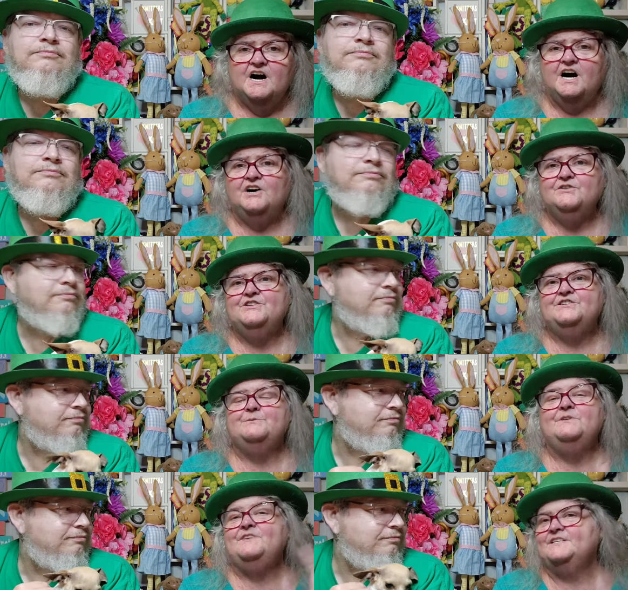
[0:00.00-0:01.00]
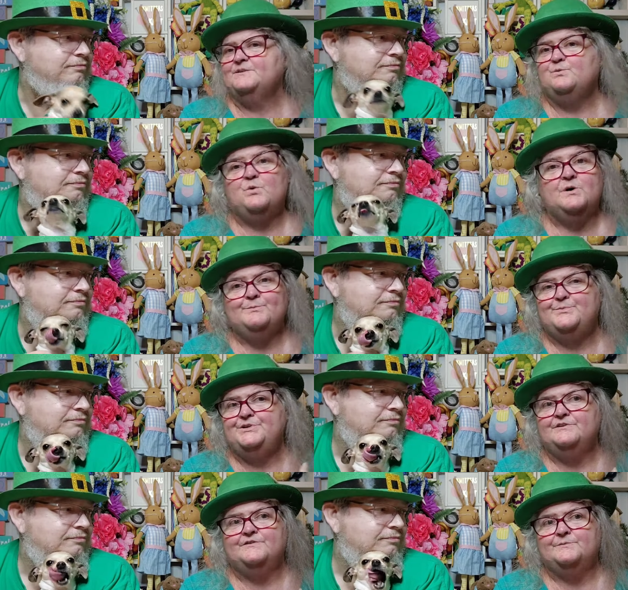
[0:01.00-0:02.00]
Speaker 1: all this, we've had some warm,
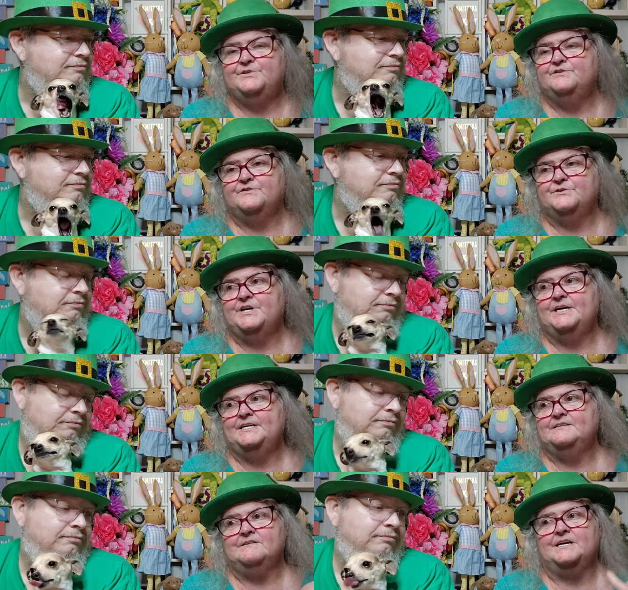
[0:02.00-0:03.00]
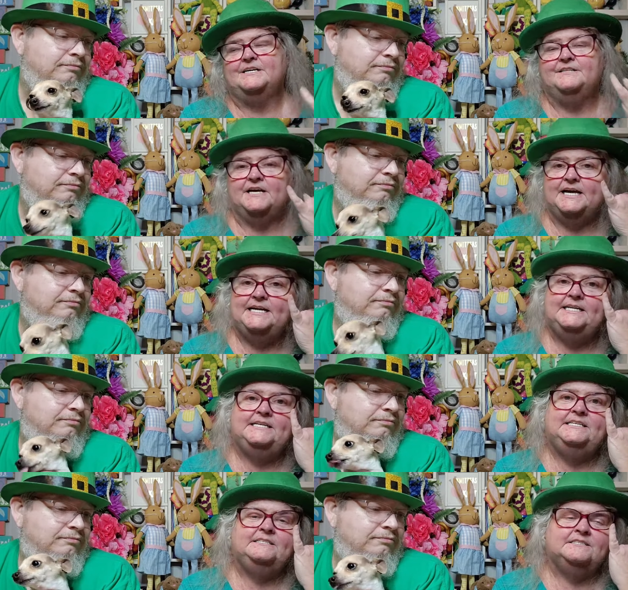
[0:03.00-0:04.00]
beautiful, beautiful days, like in the
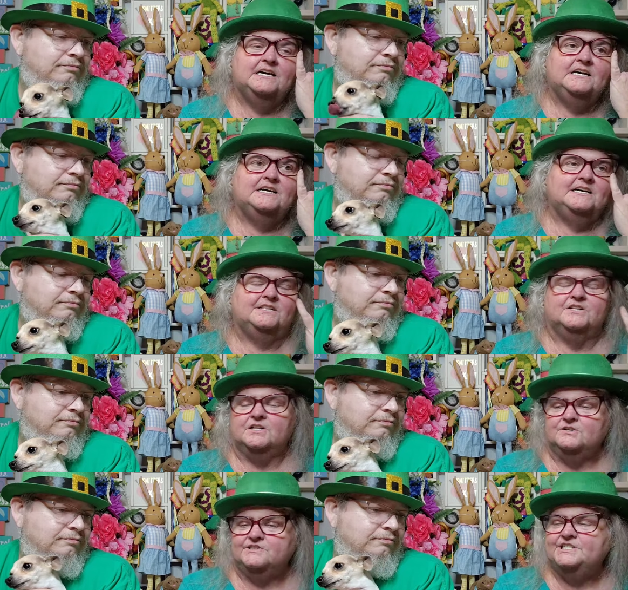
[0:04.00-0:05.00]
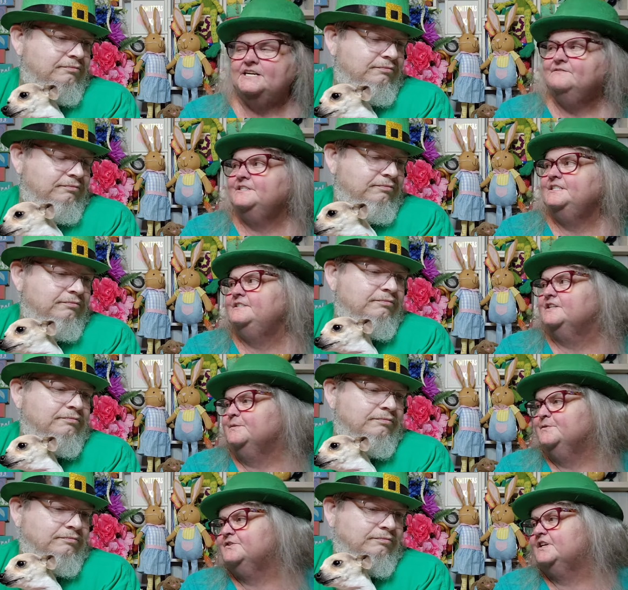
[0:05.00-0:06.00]
80s, mm-hmm. in the low 70s,
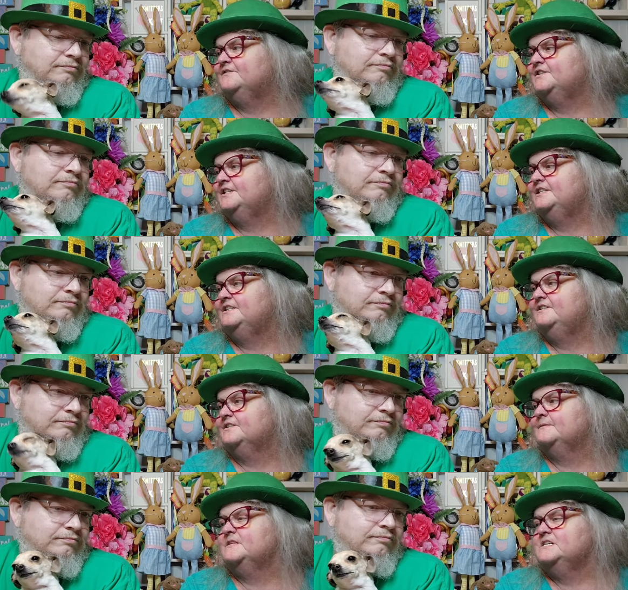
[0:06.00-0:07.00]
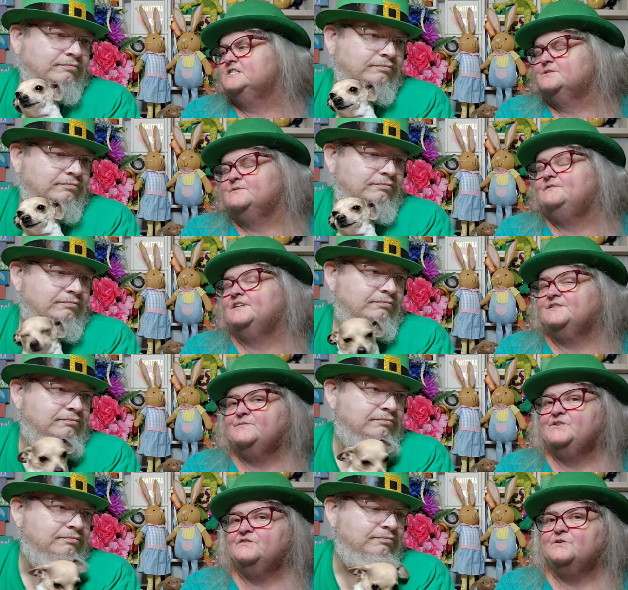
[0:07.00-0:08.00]
upper 70s, and we've had some
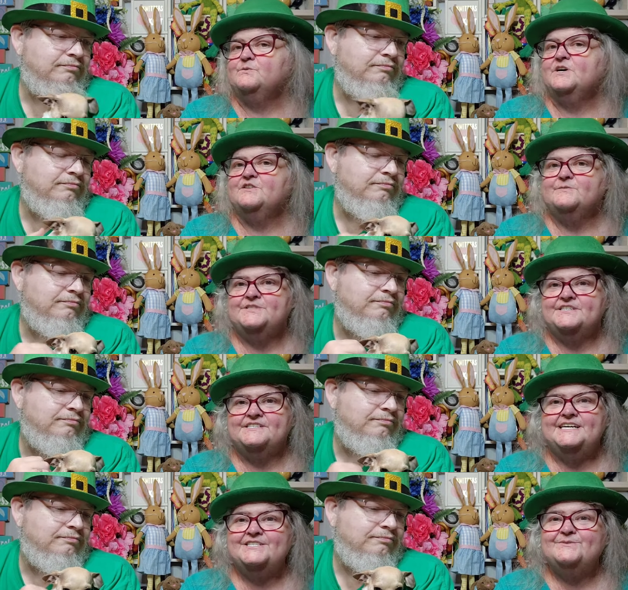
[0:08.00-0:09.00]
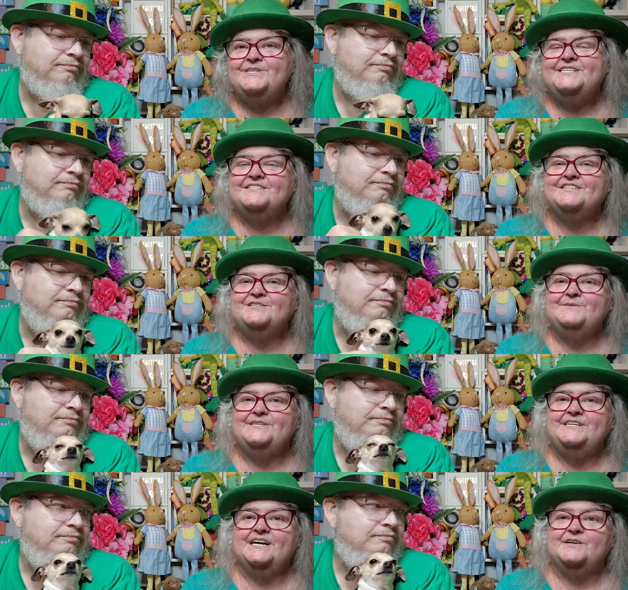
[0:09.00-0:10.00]
beautiful weather. But this next week is going to
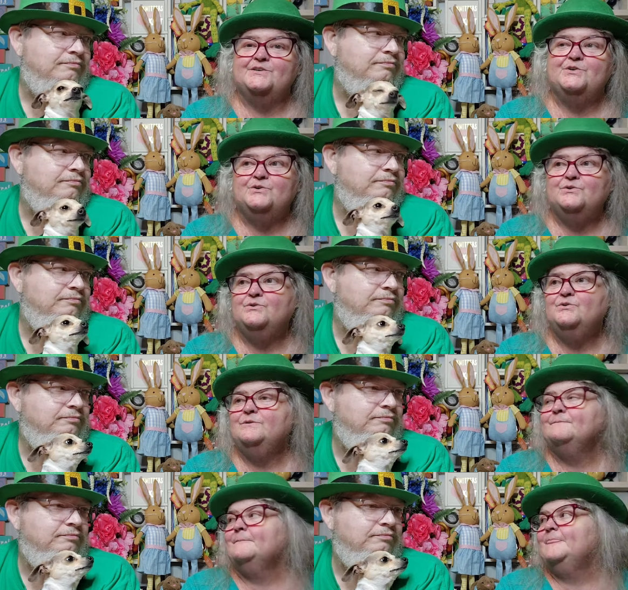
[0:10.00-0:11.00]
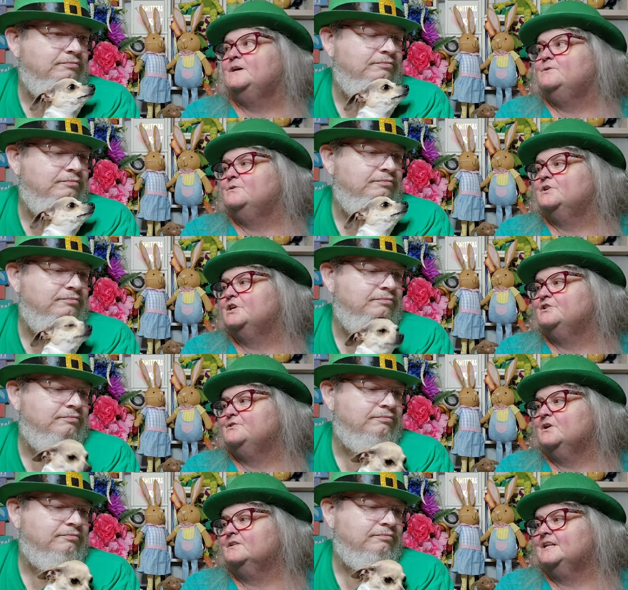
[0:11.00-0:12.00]
be kind of cool. We're going to go
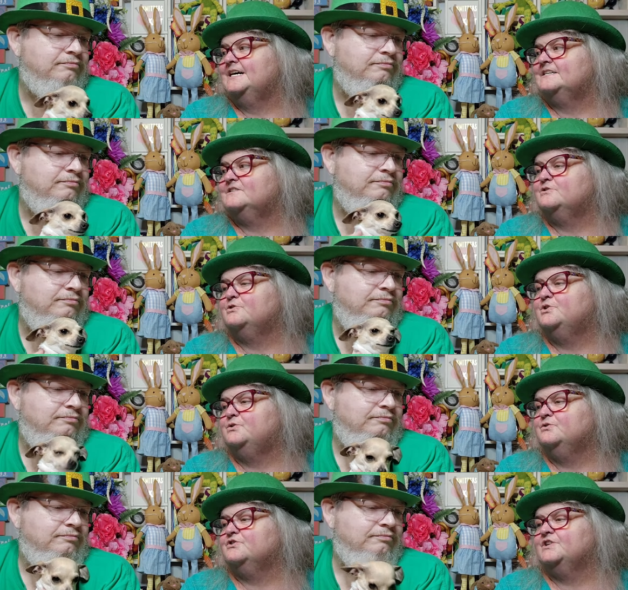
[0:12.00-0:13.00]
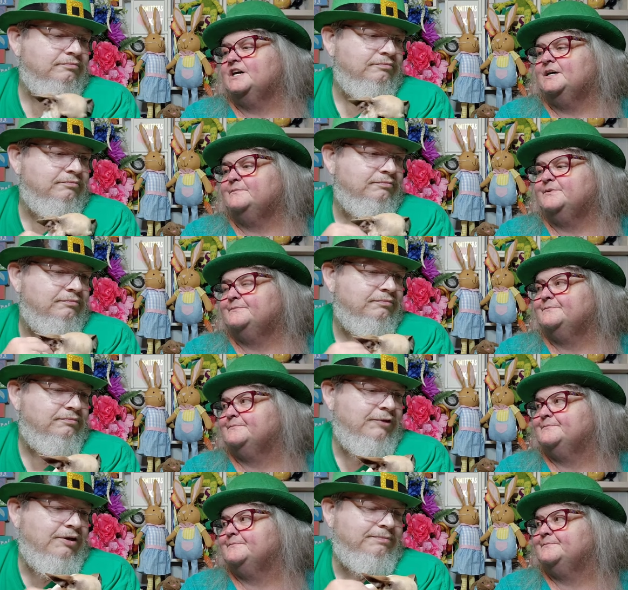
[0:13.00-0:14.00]
through our last little cool snap.
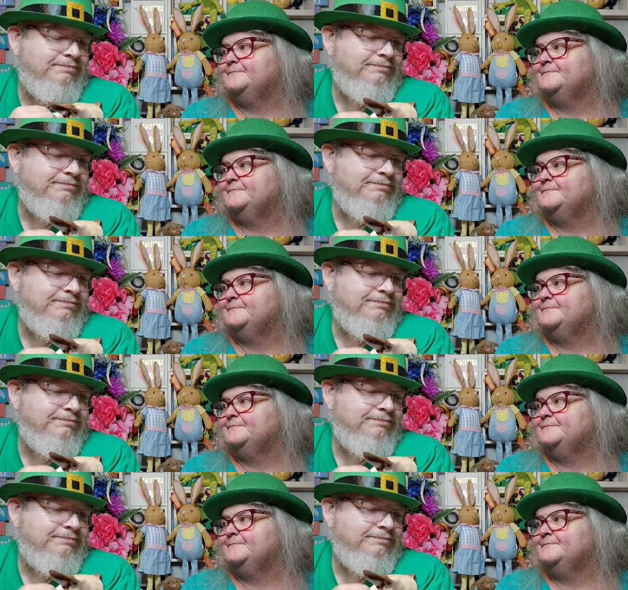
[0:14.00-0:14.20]
Yeah